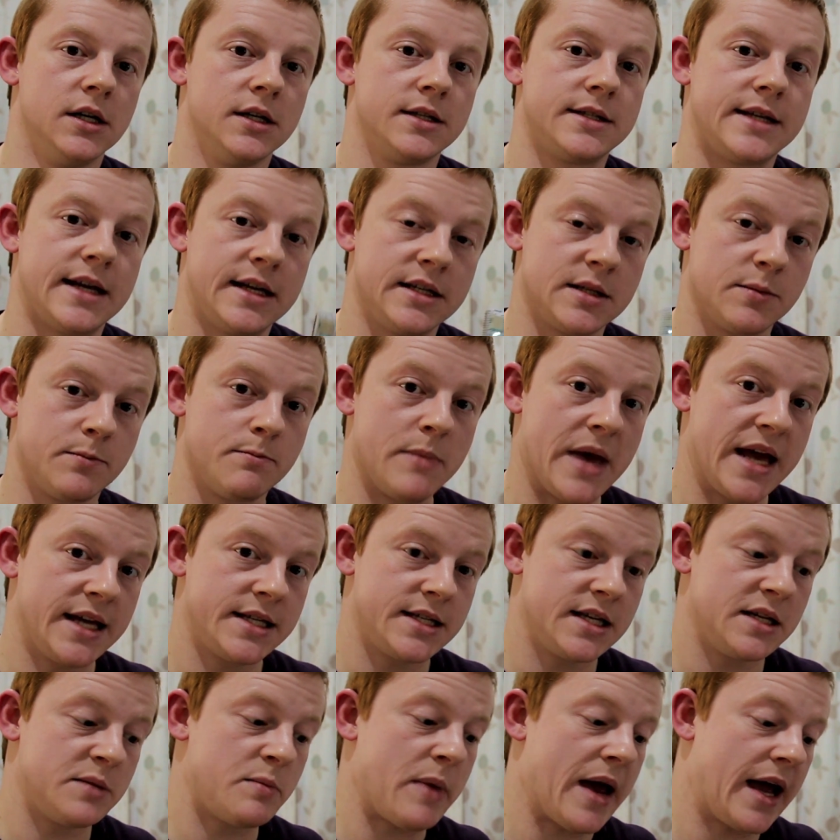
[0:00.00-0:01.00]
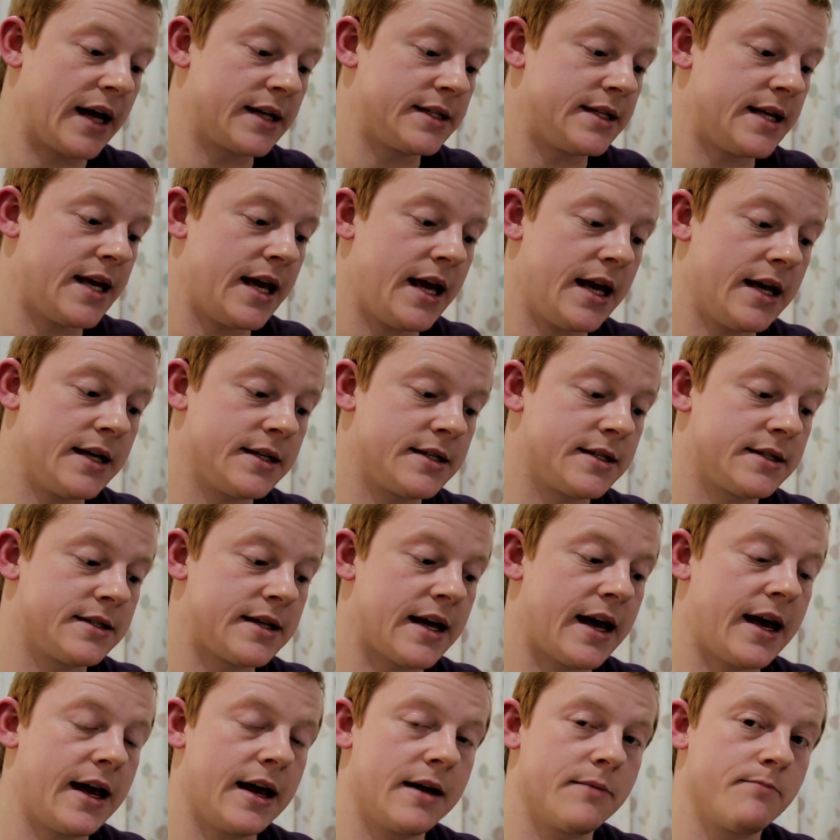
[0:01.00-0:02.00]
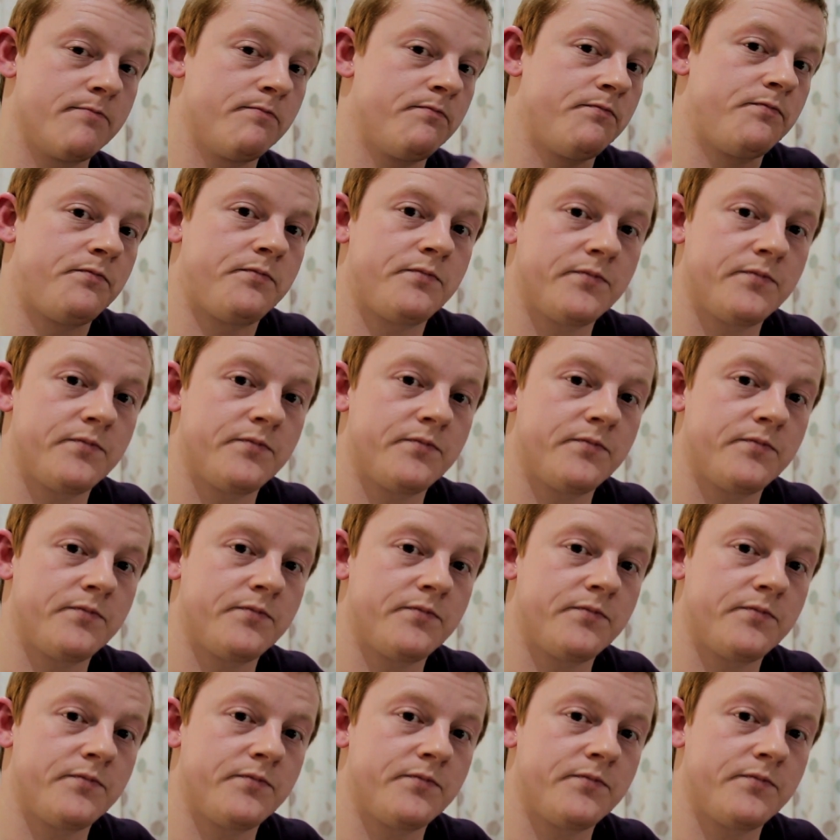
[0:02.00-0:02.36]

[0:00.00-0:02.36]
sends a message back to here saying,